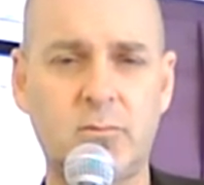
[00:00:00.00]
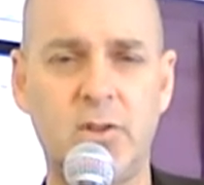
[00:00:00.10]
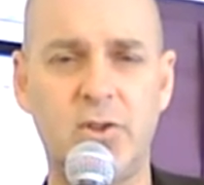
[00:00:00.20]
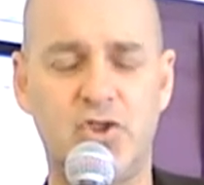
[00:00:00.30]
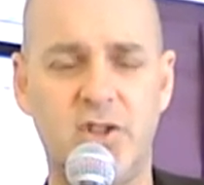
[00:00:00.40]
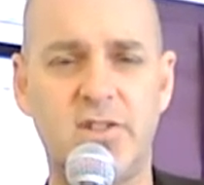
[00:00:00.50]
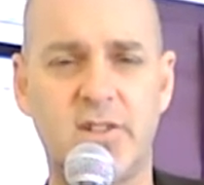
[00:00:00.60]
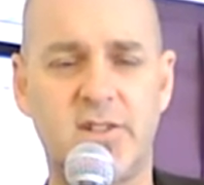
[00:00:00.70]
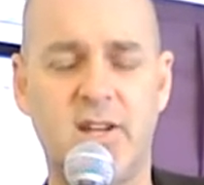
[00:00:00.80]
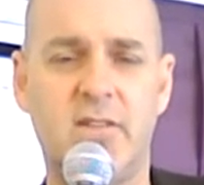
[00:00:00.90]
Jesus
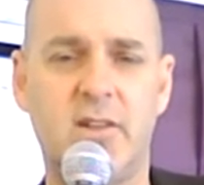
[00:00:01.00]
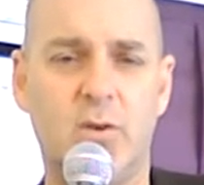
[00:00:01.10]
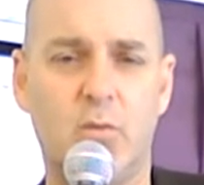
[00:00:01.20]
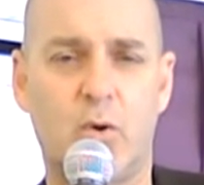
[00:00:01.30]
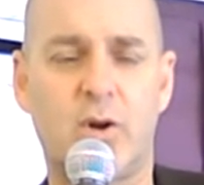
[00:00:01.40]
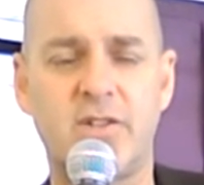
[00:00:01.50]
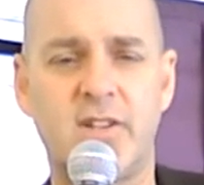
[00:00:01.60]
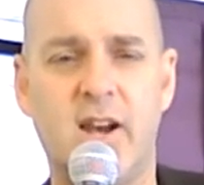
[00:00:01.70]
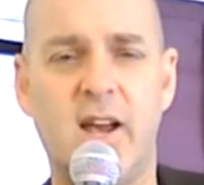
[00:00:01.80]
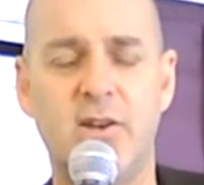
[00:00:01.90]
said that the works that I
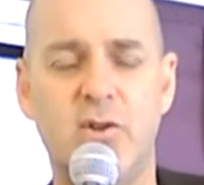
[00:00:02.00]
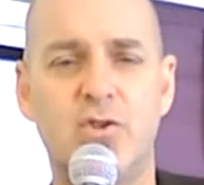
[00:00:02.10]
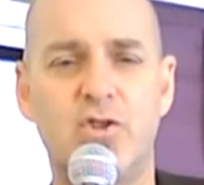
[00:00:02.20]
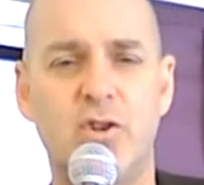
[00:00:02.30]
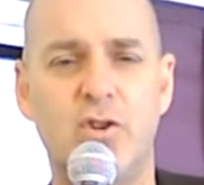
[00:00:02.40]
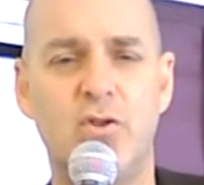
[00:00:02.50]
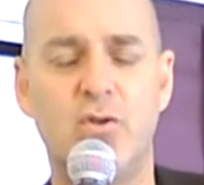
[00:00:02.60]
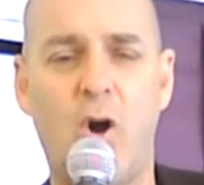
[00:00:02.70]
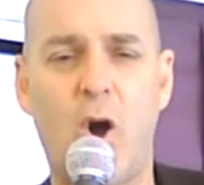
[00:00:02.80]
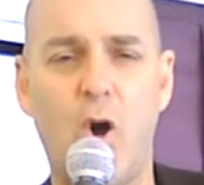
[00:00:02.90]
do shall you do
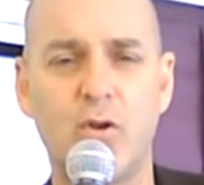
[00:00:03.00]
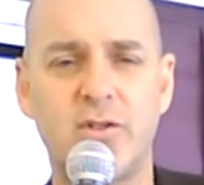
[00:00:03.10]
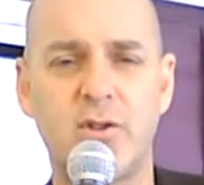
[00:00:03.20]
also,